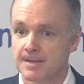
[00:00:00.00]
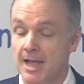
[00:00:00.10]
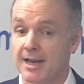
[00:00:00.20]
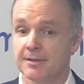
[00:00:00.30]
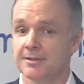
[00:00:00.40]

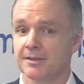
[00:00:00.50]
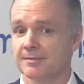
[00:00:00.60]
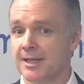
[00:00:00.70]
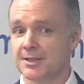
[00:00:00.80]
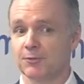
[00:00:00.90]
And
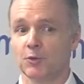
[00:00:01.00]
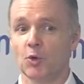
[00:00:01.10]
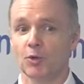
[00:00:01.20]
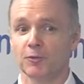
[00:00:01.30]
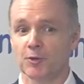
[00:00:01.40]
that's
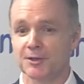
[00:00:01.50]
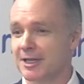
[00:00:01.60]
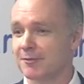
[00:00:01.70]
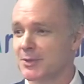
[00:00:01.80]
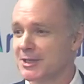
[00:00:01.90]
all for a
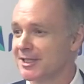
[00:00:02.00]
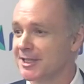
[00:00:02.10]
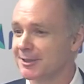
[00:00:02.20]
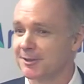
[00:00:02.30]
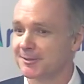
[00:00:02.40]
7%
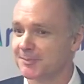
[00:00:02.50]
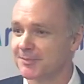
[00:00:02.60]
yield.